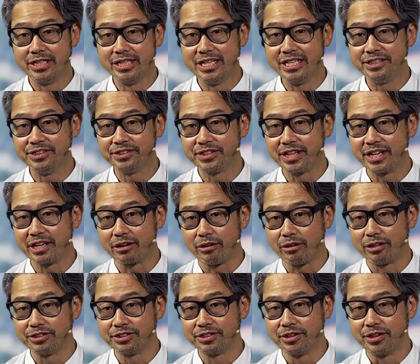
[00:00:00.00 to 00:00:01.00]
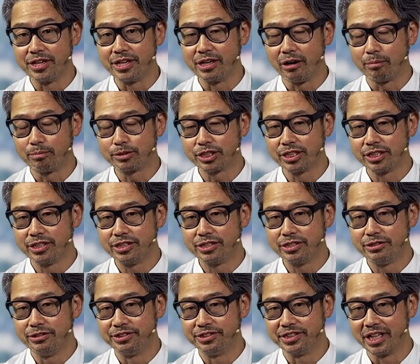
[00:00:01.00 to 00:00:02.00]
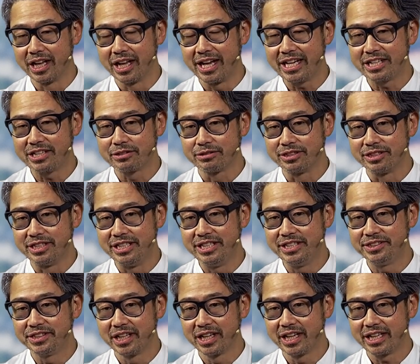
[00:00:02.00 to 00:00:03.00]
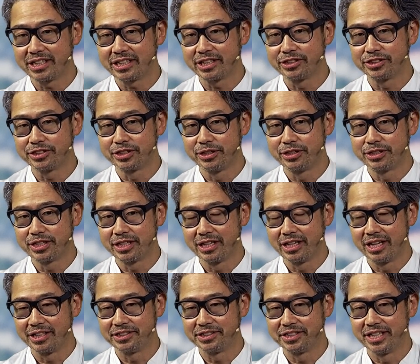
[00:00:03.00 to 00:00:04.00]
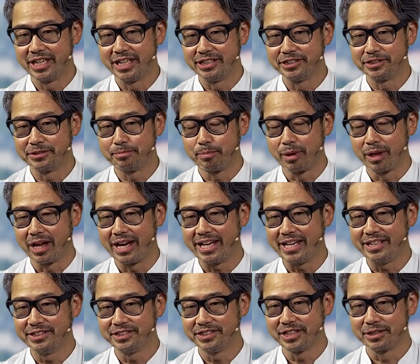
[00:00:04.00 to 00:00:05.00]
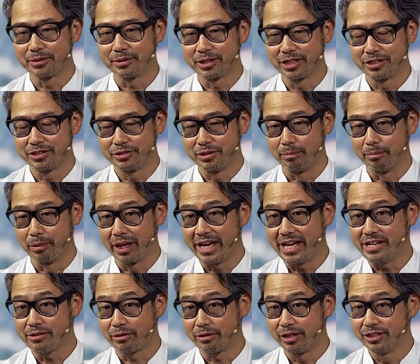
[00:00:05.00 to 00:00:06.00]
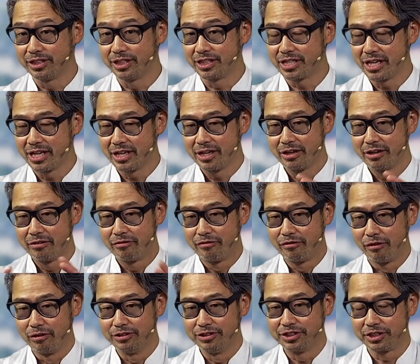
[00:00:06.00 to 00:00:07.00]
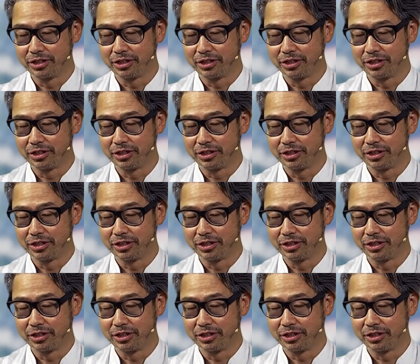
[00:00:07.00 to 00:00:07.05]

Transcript: is there also the option to select or deselect a certain, let's say, splines in order to ablate, or is it full